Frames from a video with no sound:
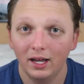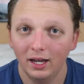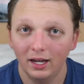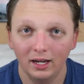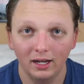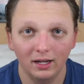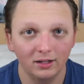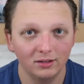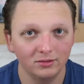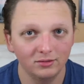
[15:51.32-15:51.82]

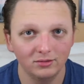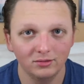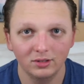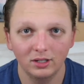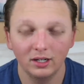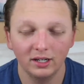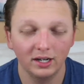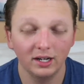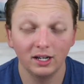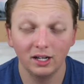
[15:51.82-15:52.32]
and
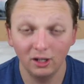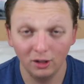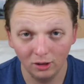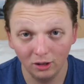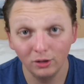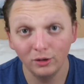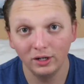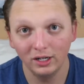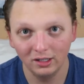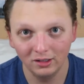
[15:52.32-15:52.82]

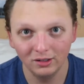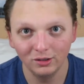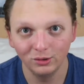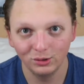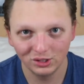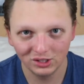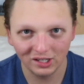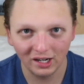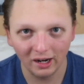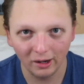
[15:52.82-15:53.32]
including Luke
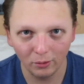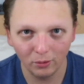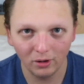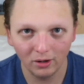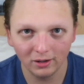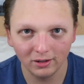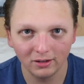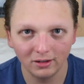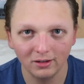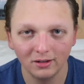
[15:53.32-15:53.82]

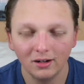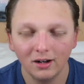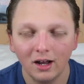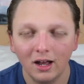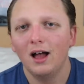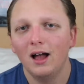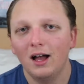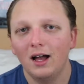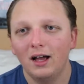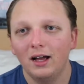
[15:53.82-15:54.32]
Skywalker,
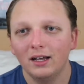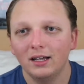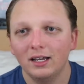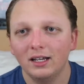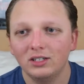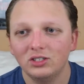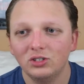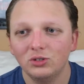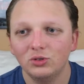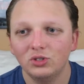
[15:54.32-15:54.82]

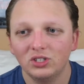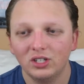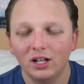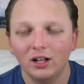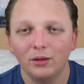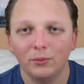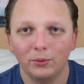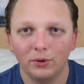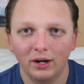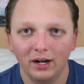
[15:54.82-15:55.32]
get to
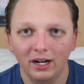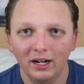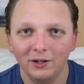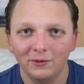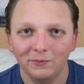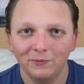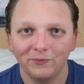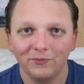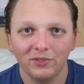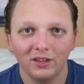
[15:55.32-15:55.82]

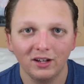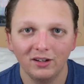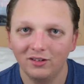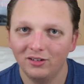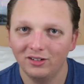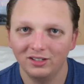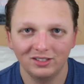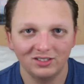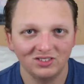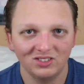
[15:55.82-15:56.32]
celebrate and
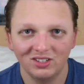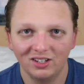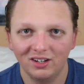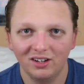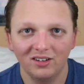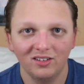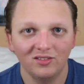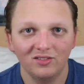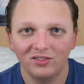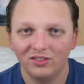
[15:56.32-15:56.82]
all that
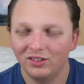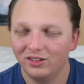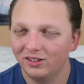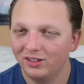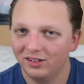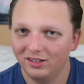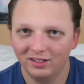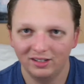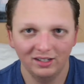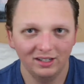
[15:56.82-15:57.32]
stuff.
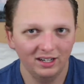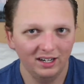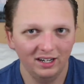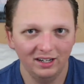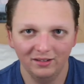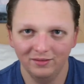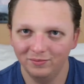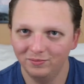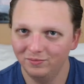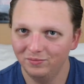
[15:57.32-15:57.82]

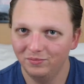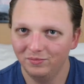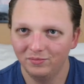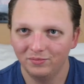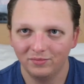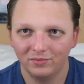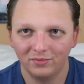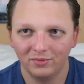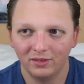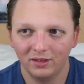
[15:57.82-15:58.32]
And
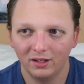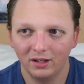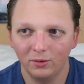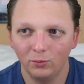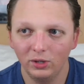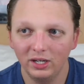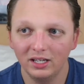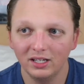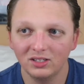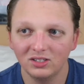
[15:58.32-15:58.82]

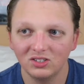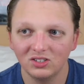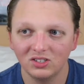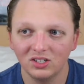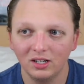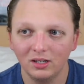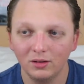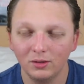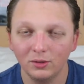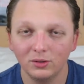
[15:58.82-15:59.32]
we get to
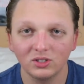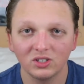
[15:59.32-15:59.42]
see Luke